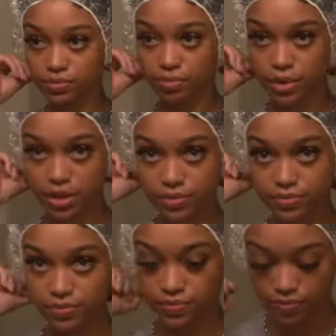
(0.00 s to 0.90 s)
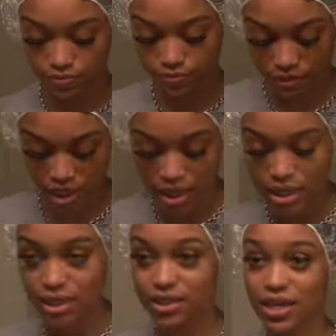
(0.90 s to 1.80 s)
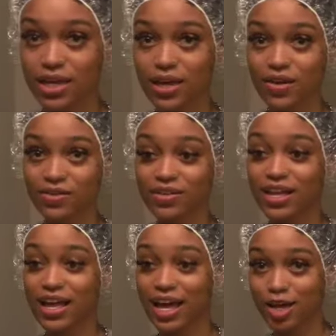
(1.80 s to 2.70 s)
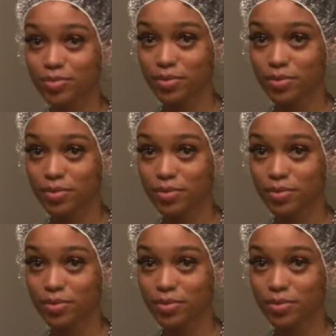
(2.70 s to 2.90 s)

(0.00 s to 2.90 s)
But yeah, y'all, I'll be